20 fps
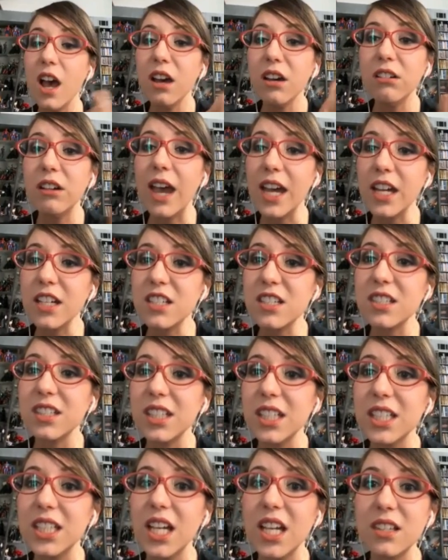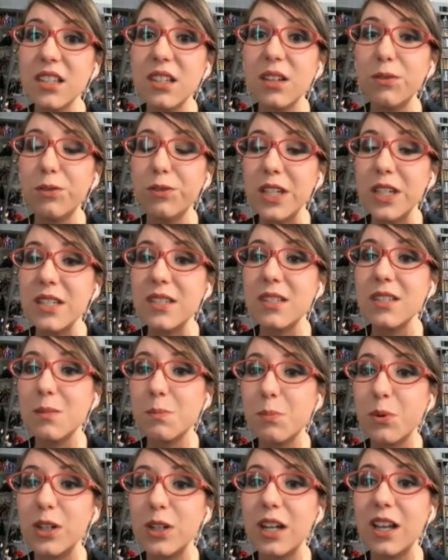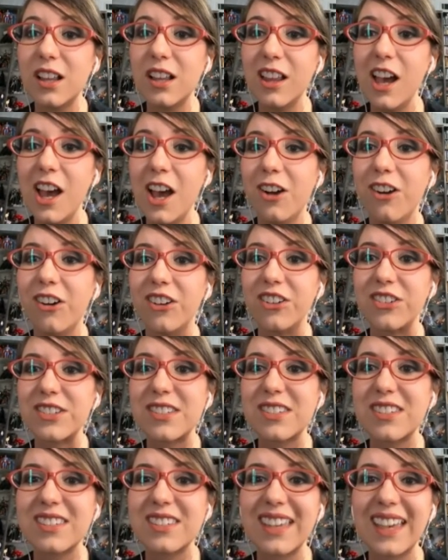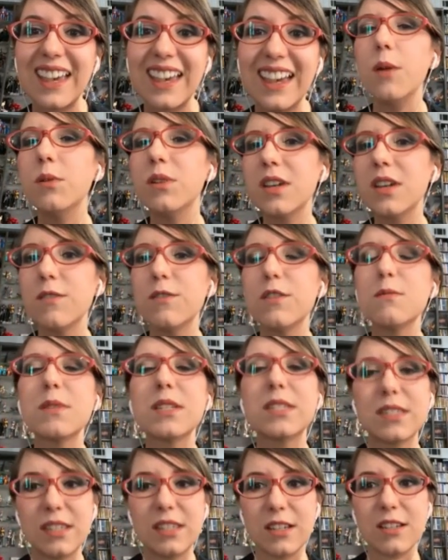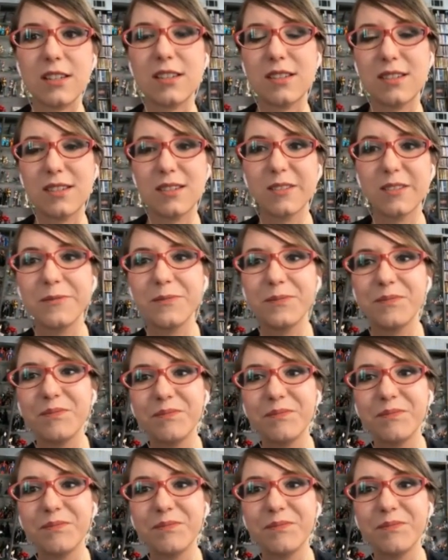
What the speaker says: Oh, actually, the face is pretty close. I will give him a 6.